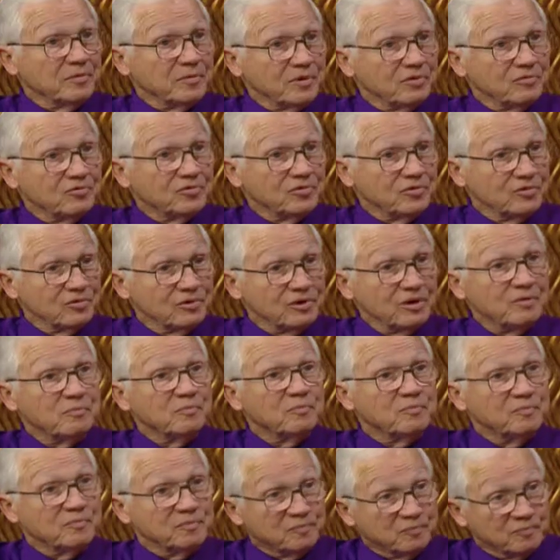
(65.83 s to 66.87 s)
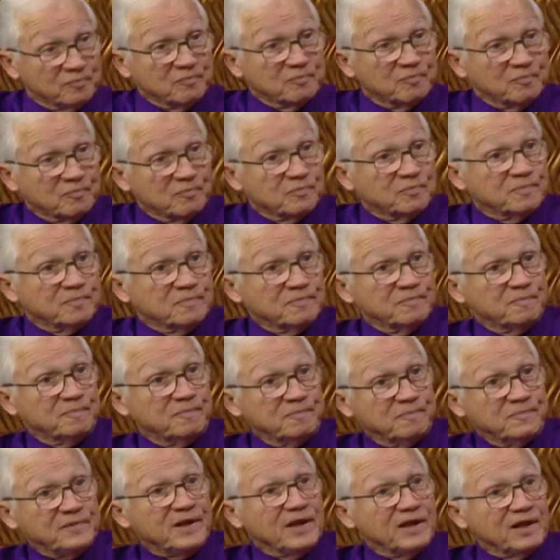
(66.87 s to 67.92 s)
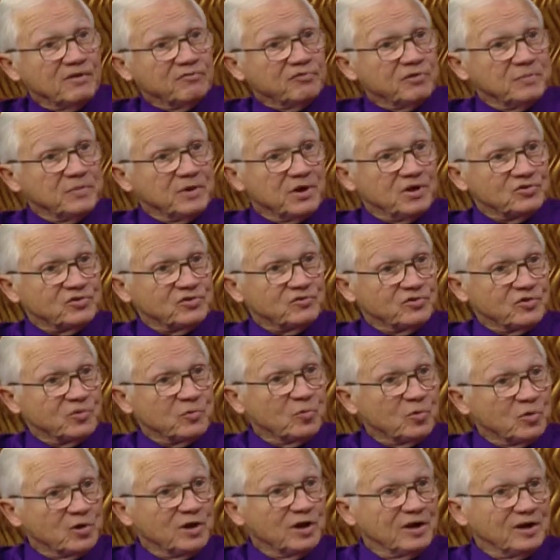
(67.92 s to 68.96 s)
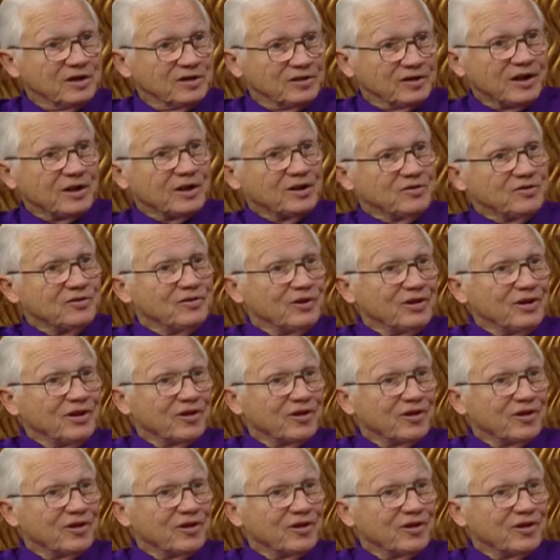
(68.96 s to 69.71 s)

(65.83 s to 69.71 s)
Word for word: I mean, you truly get information from one and take it to the